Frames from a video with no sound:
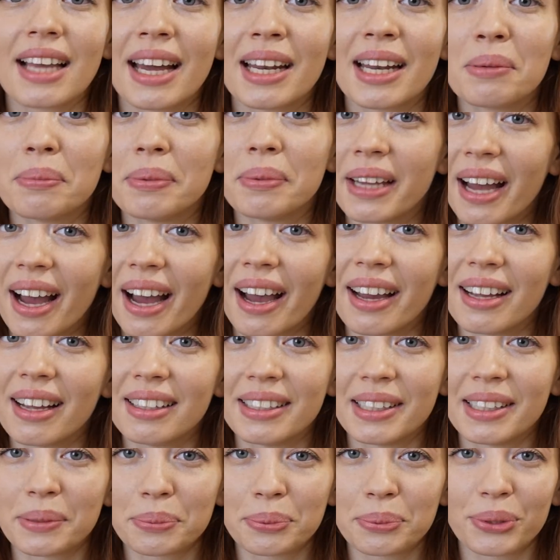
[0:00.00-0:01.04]
It's gonna be
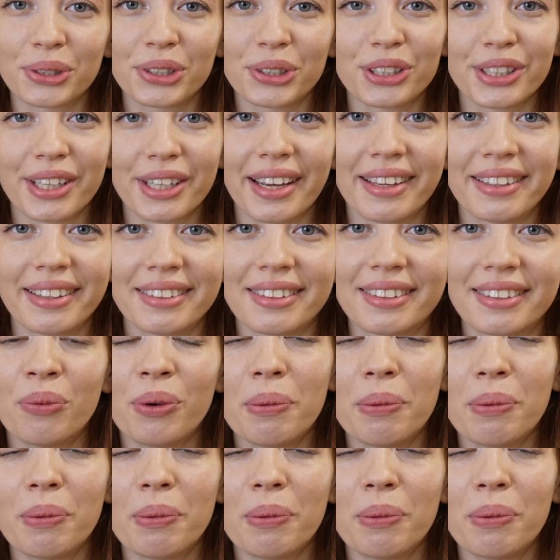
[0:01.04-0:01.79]
highly appreciated.